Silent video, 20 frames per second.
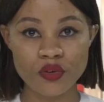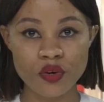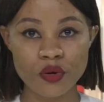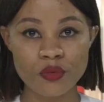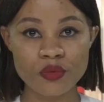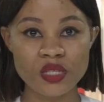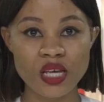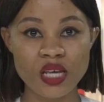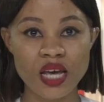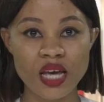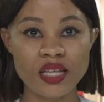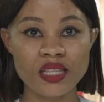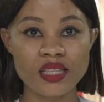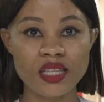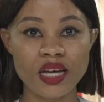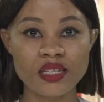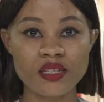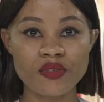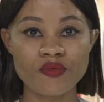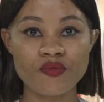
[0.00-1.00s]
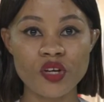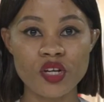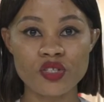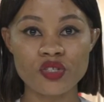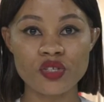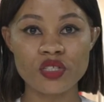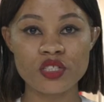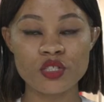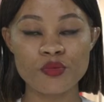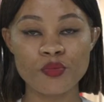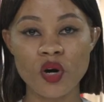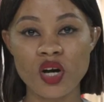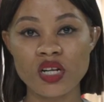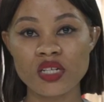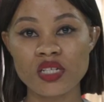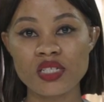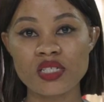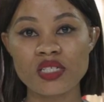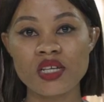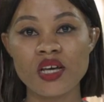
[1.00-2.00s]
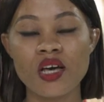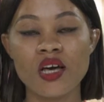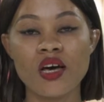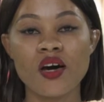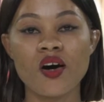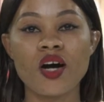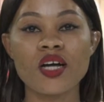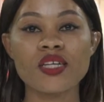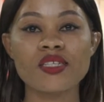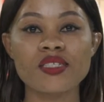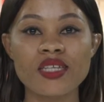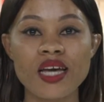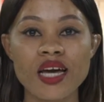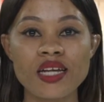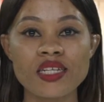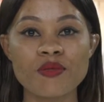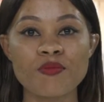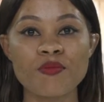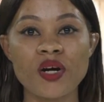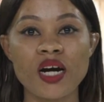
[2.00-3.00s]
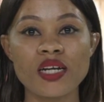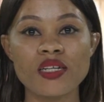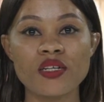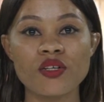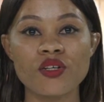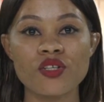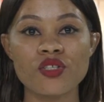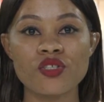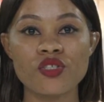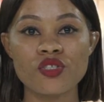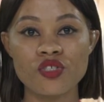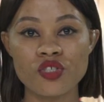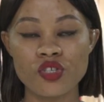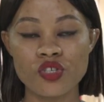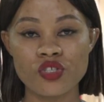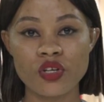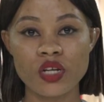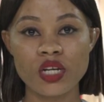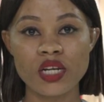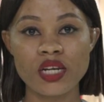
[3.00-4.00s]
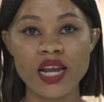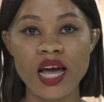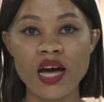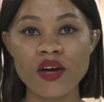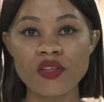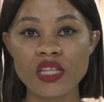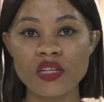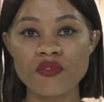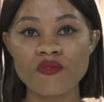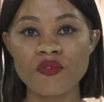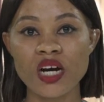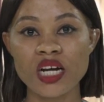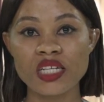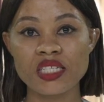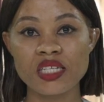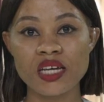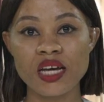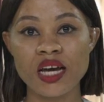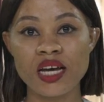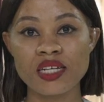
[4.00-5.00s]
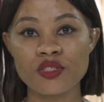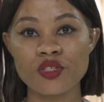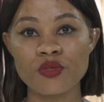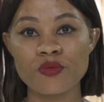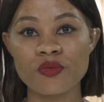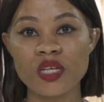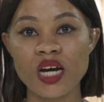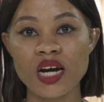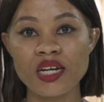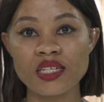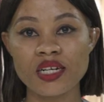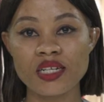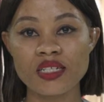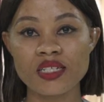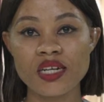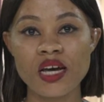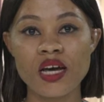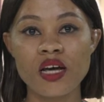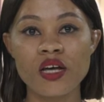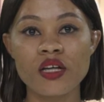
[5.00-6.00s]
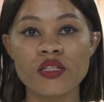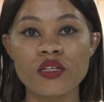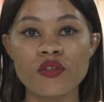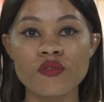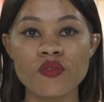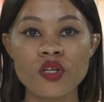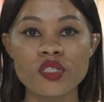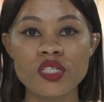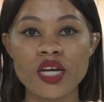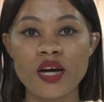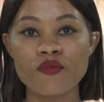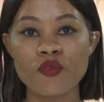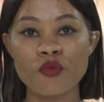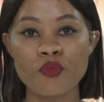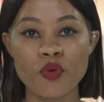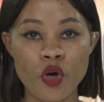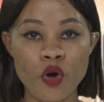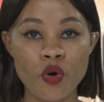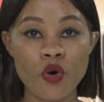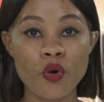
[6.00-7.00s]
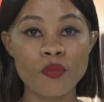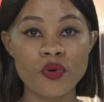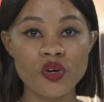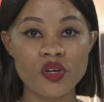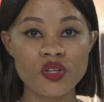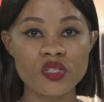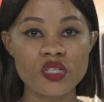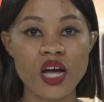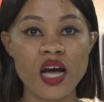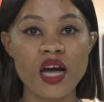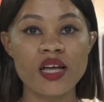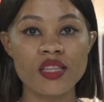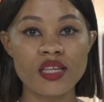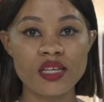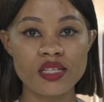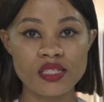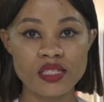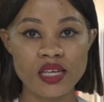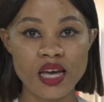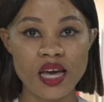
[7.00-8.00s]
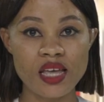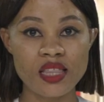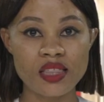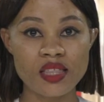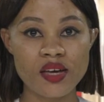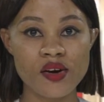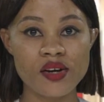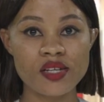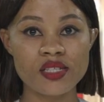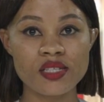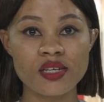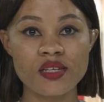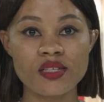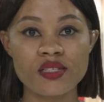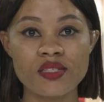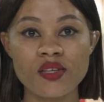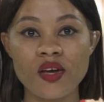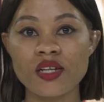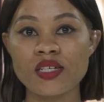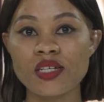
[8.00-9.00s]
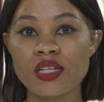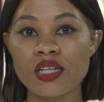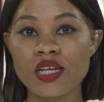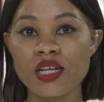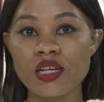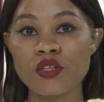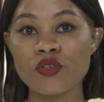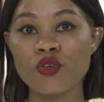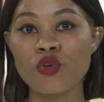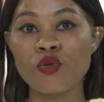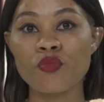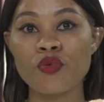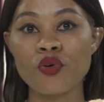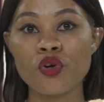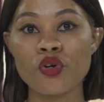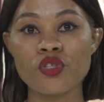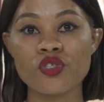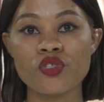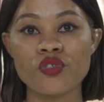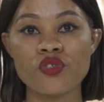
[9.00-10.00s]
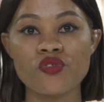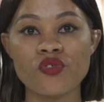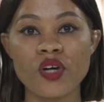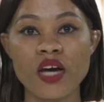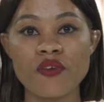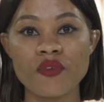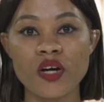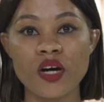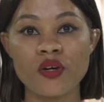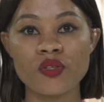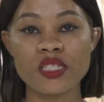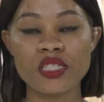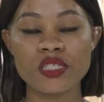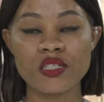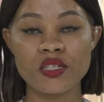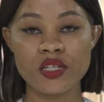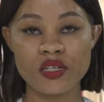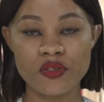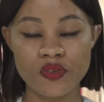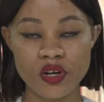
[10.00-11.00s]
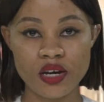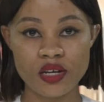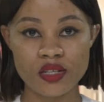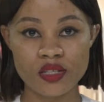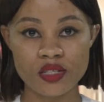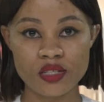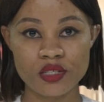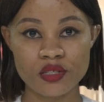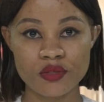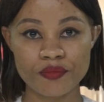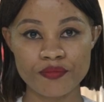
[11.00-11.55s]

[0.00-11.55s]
groups and that the region's borders are set by the constitution. Now that fighting has subsided, the roads have reopened. They say there is a concerted illegal push to drive out Tigrayans.